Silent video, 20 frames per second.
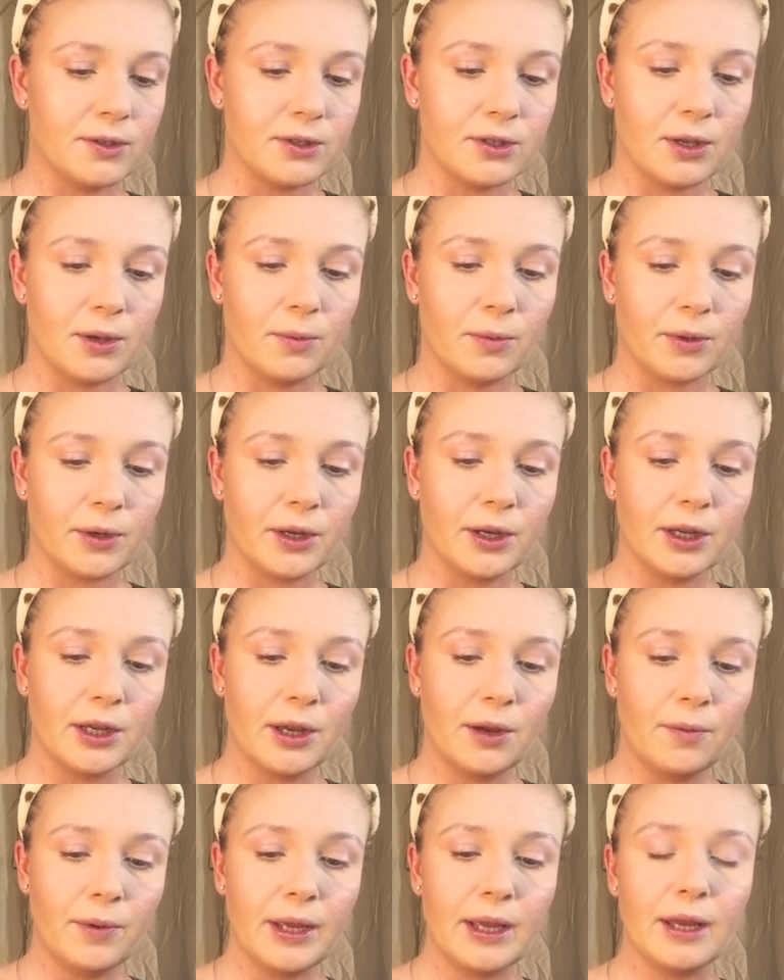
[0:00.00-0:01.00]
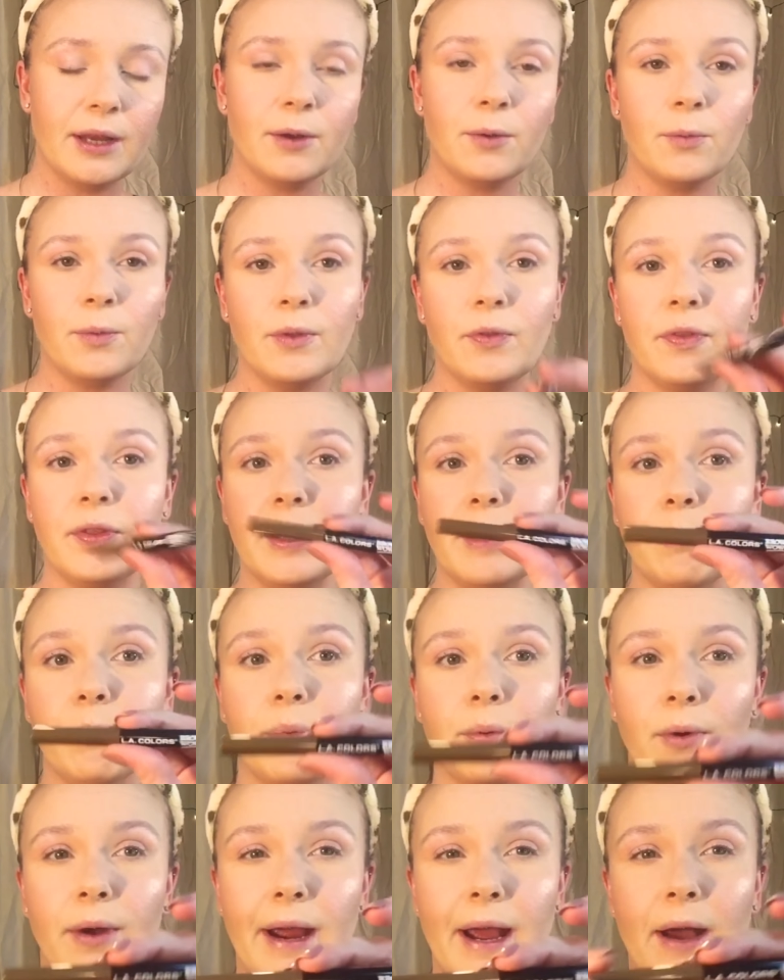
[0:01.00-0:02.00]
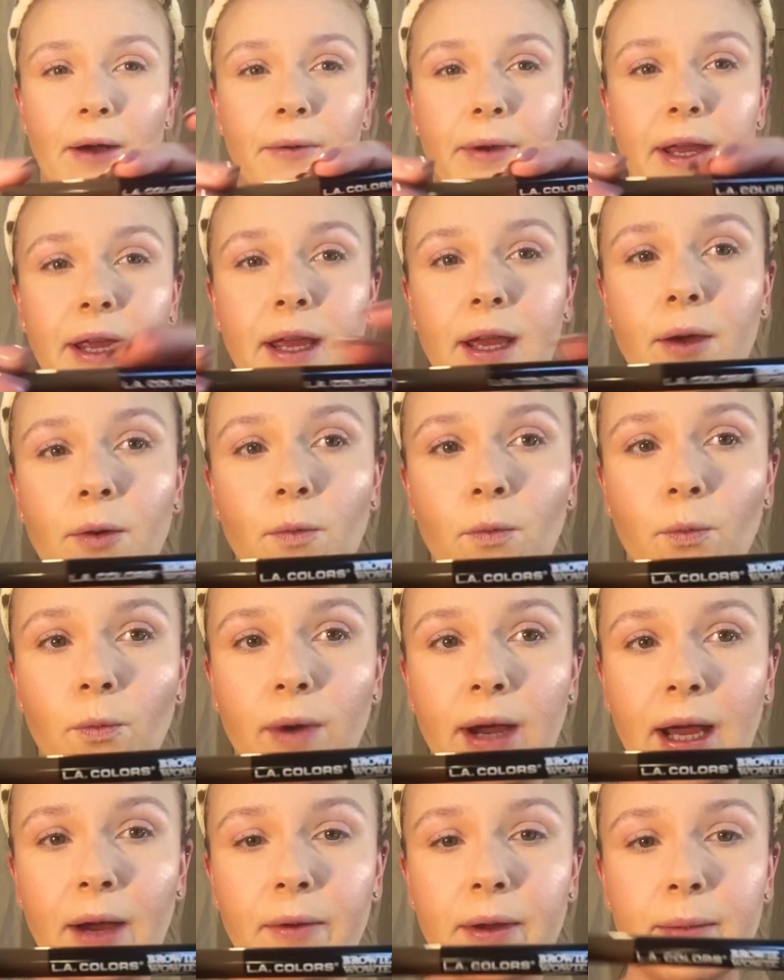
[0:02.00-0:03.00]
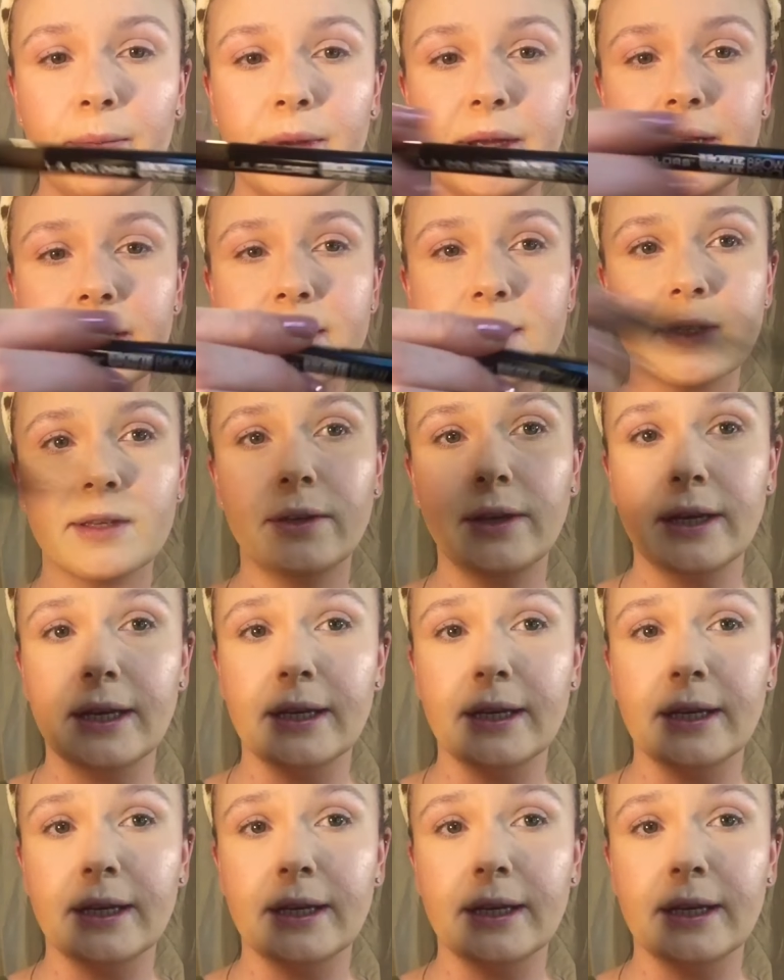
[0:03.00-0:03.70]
So we're going to go in with the Browie Wowie pencil.